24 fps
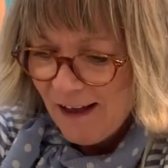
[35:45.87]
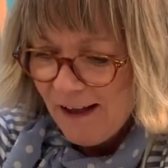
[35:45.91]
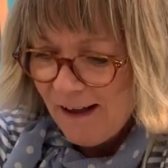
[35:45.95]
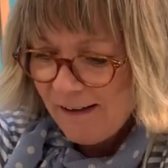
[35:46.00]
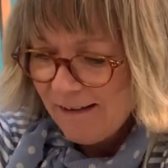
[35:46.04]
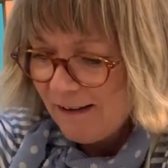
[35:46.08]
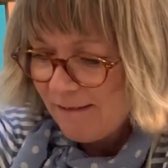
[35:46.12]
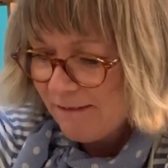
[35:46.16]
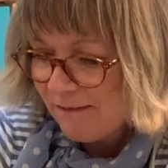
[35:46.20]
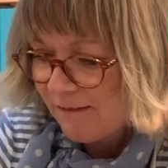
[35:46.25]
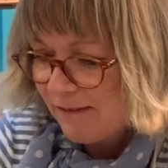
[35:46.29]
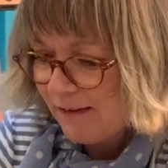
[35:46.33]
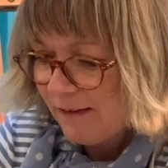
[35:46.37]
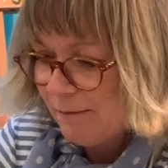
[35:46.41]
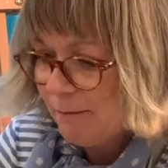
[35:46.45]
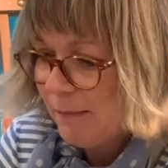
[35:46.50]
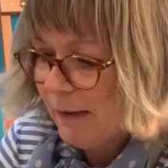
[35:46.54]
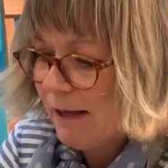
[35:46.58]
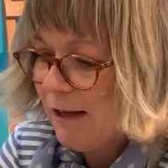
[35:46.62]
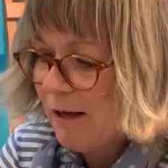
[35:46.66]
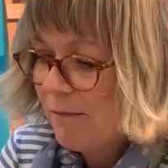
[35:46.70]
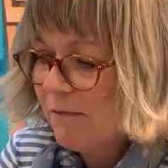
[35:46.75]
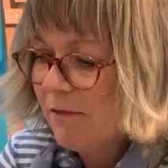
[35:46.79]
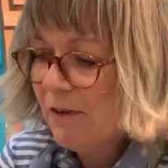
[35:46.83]
and I've
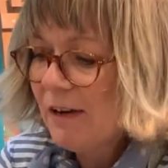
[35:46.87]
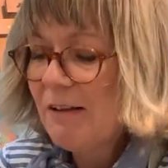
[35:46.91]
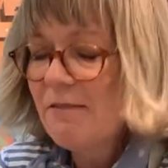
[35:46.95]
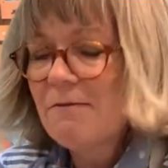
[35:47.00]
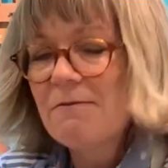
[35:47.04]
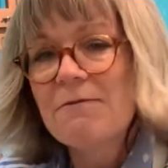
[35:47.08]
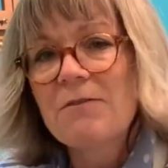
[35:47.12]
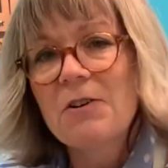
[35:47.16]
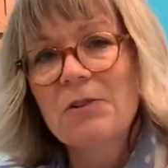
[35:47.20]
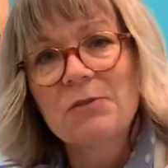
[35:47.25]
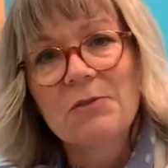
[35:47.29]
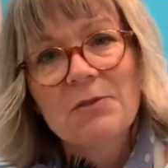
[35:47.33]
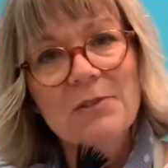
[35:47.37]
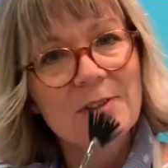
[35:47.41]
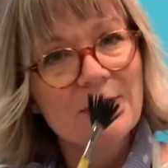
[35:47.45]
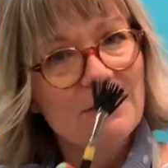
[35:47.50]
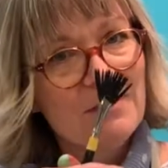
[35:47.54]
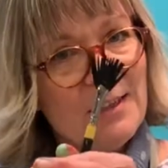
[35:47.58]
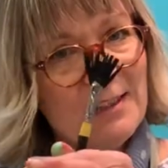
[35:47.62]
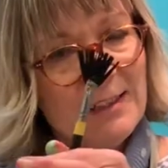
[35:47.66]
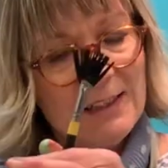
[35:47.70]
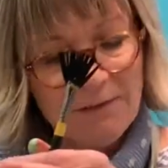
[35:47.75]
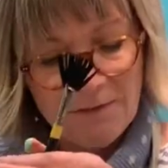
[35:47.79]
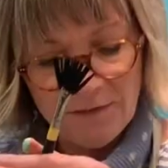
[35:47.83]
become very fond of
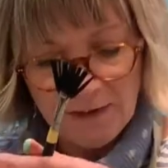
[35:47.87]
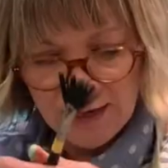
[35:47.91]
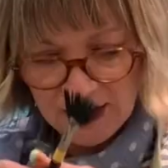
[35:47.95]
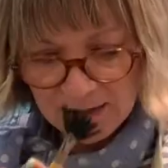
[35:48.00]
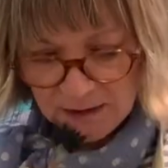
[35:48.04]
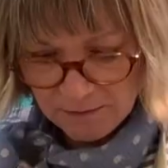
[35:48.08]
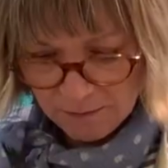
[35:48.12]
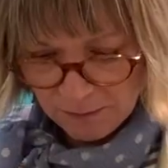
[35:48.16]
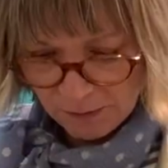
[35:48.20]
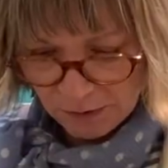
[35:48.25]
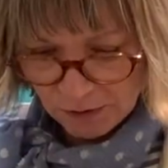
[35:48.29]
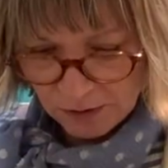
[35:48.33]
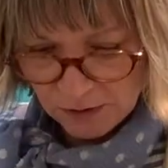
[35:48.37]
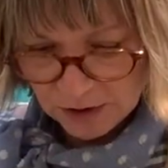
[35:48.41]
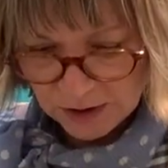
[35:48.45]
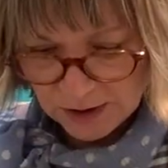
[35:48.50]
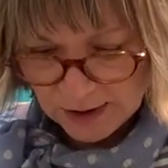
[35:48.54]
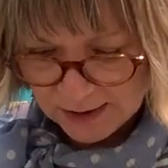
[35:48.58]
this fan brush.